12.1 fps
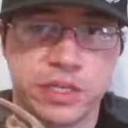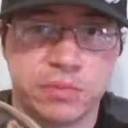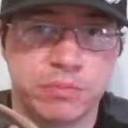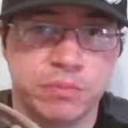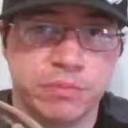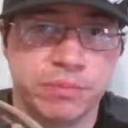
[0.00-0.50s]

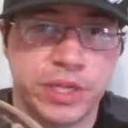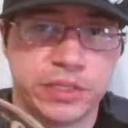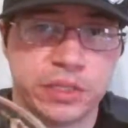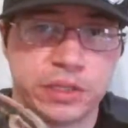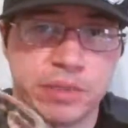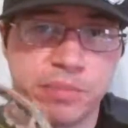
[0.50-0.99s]
It's
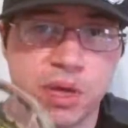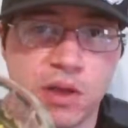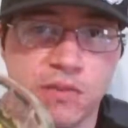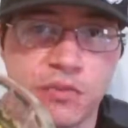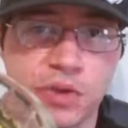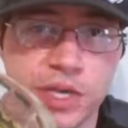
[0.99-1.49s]
basically
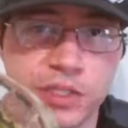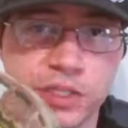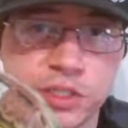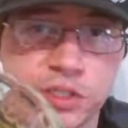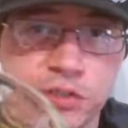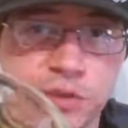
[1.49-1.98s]

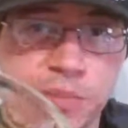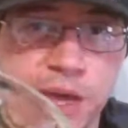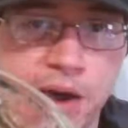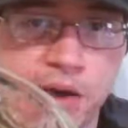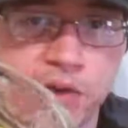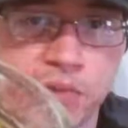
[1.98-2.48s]
pulverized into a
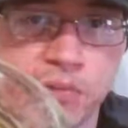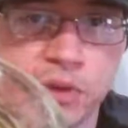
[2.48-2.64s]
powder